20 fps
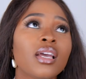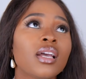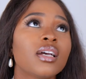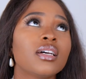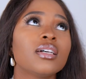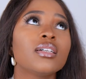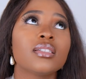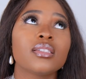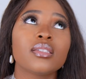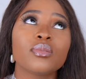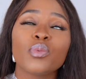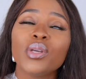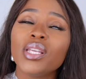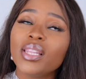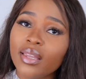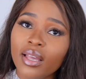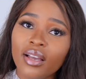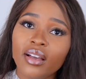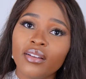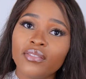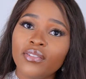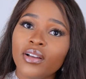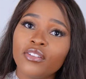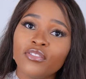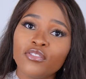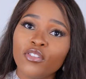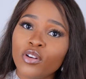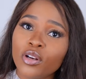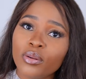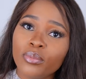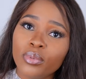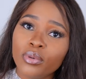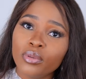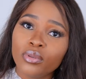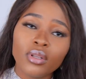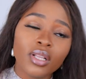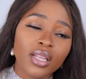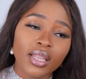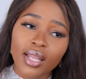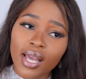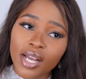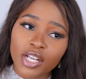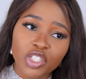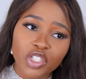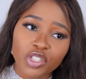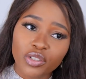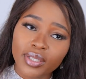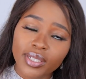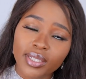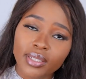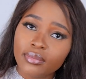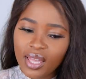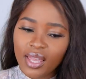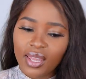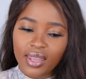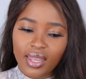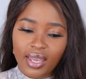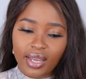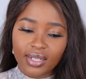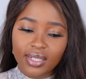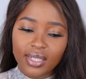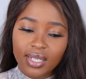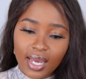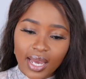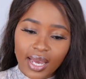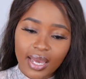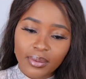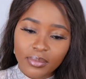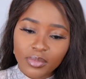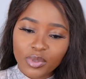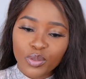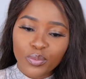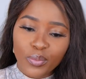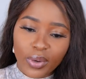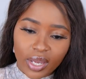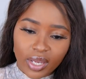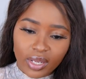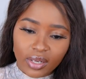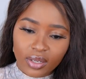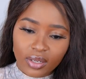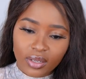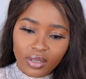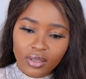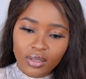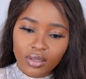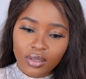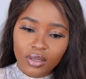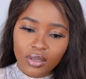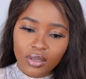because we love affordable luxury. There are times when